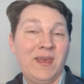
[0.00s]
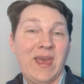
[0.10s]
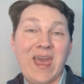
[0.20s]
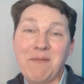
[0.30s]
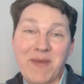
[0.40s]

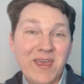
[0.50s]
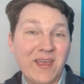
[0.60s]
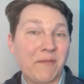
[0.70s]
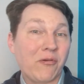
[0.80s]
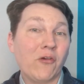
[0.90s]
hey, being in
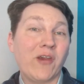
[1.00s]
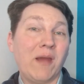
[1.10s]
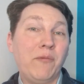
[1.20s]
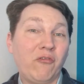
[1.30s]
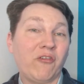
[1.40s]
the program
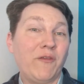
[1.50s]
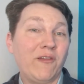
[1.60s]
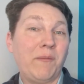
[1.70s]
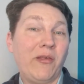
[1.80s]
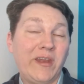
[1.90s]
boosts your
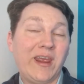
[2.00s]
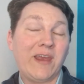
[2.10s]
visibility